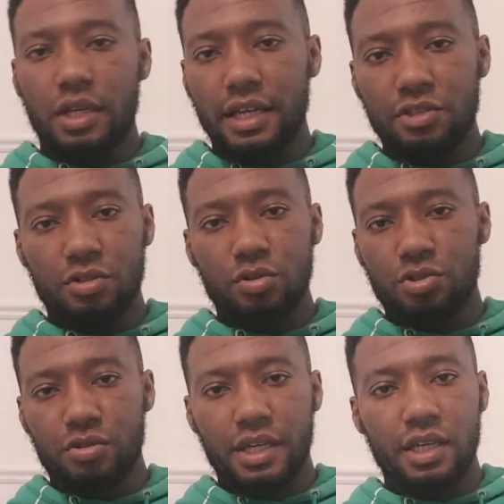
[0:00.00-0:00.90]
electrical
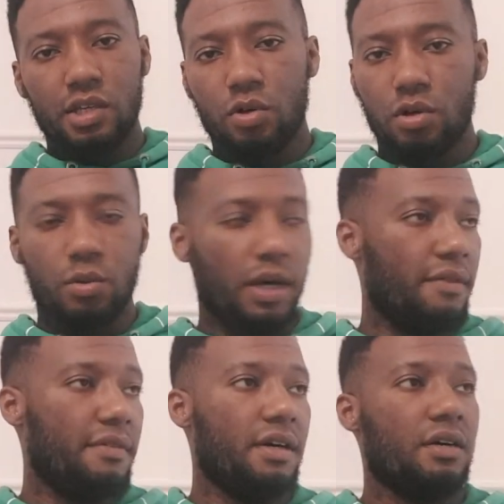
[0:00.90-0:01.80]
trade or
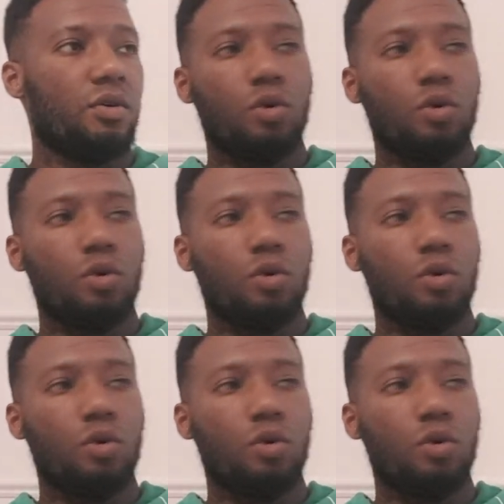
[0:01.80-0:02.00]
whatever,